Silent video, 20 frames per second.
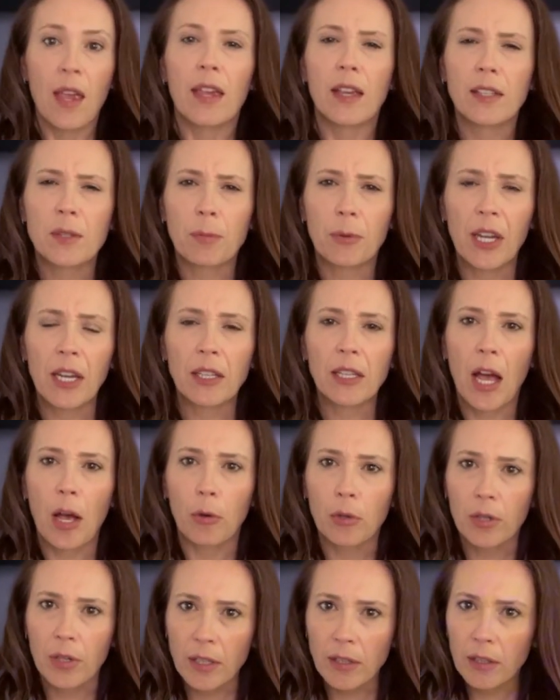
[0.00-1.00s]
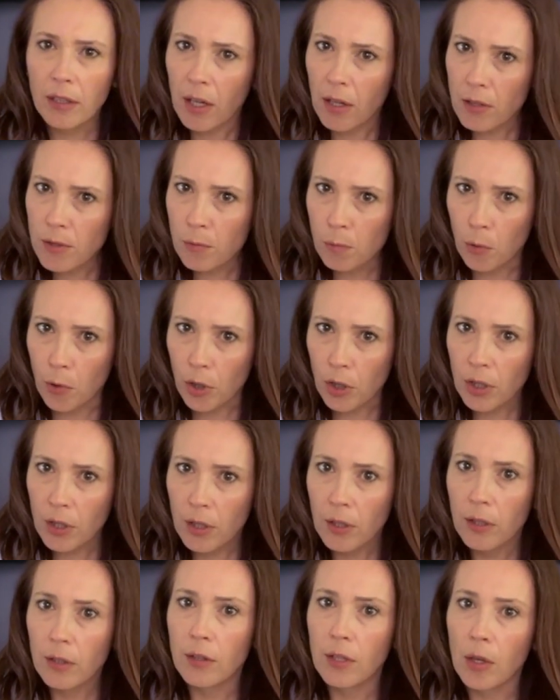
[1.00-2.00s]
Explain how credit cards work,
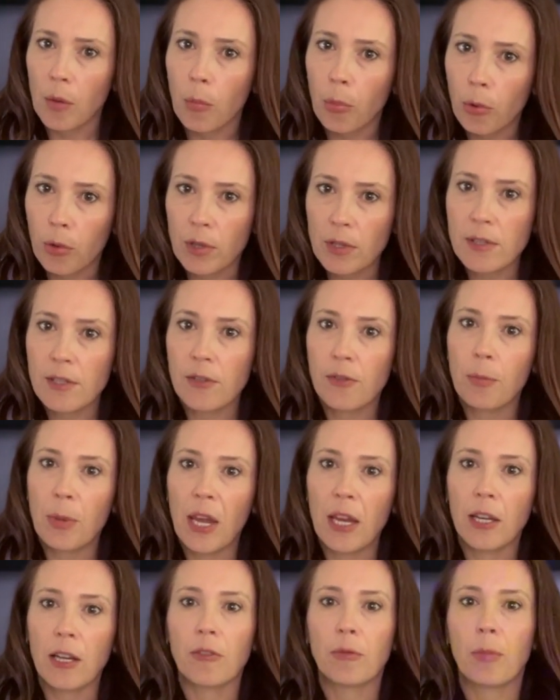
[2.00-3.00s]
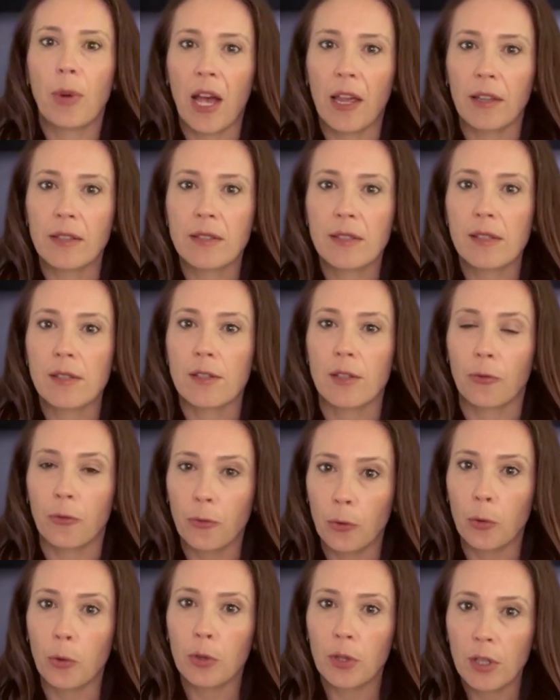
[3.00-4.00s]
the importance of paying off balances in
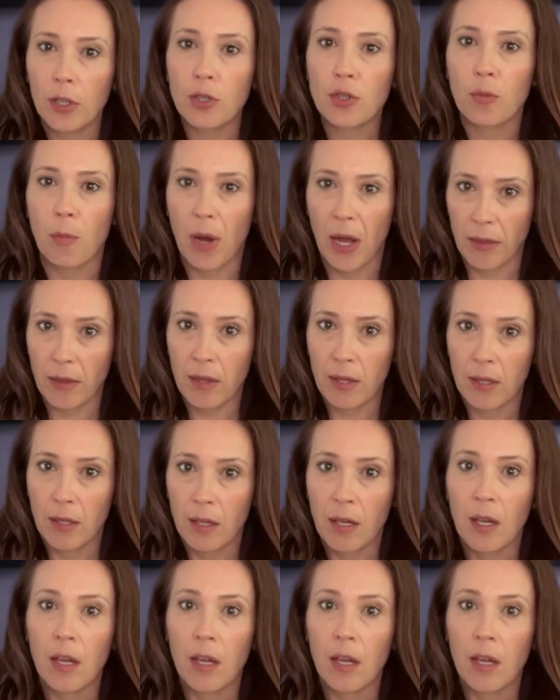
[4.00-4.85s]
full each month,